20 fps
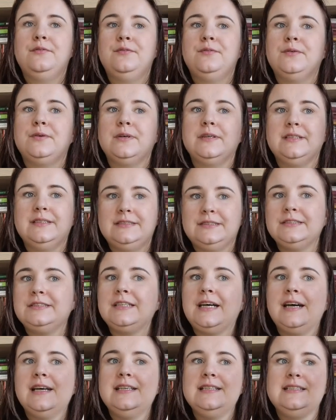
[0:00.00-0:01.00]
for the
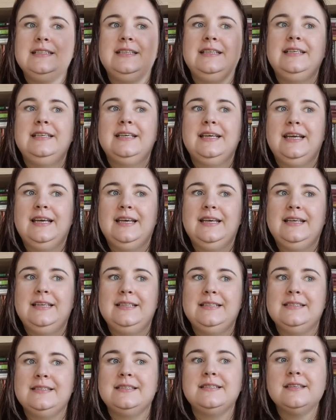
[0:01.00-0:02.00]
society.
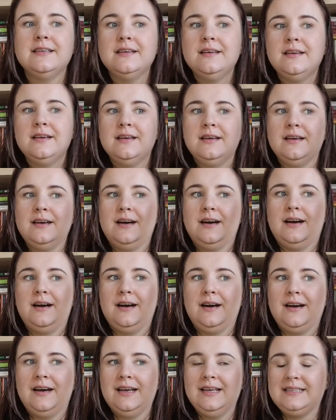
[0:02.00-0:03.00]
And
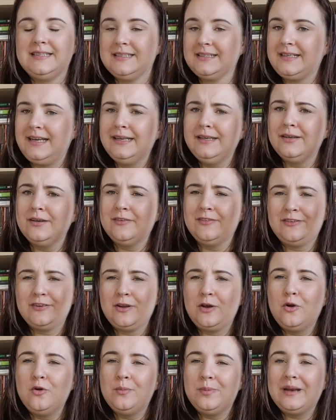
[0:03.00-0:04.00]
it's a kind of an
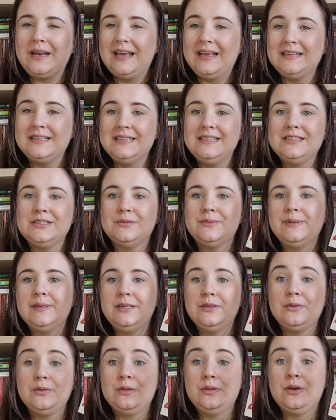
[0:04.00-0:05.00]
open ending, so we
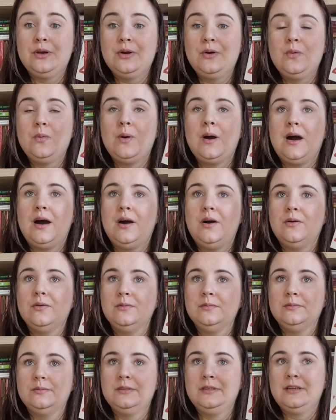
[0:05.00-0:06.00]
don't know
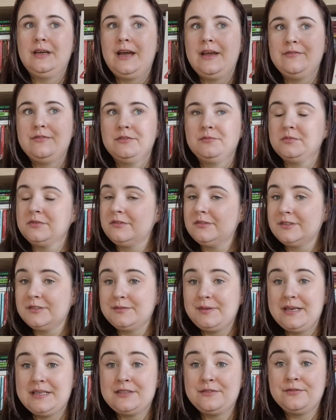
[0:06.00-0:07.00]
how life will
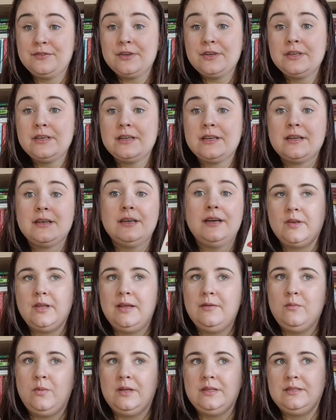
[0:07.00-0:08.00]
progress further
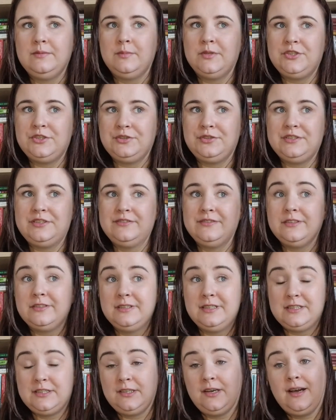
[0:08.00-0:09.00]
and what the majority will
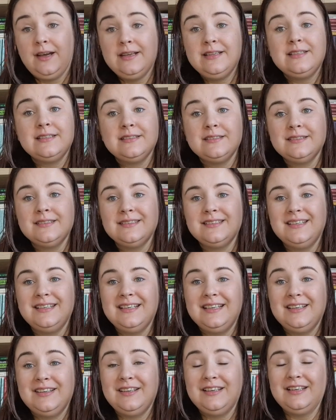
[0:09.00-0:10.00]
decide
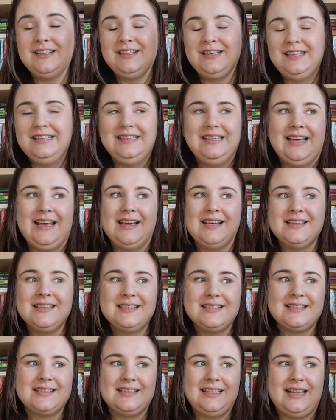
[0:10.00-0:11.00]
in the
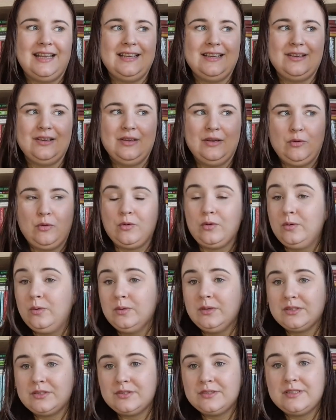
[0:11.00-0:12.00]
end, like all
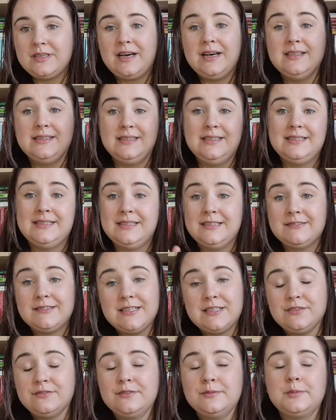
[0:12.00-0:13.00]
the societies, the
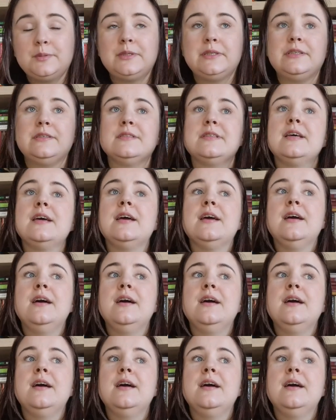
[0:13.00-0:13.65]
rest of the world.